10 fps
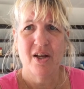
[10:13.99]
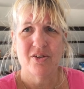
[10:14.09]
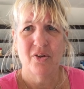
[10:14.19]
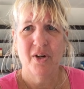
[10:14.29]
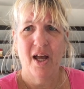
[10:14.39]

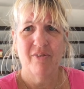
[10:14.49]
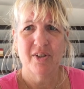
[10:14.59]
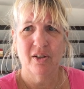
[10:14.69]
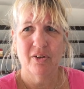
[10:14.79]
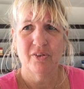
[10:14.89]
don't have to
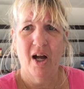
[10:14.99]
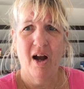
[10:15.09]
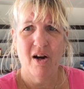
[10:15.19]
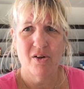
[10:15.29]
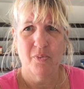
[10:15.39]
learn the
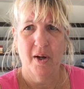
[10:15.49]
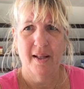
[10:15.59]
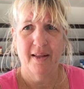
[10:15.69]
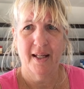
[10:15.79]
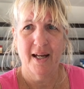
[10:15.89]
hard way
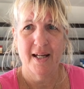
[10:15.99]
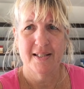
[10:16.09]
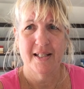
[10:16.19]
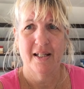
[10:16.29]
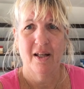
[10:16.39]
like I
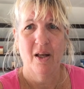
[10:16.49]
did.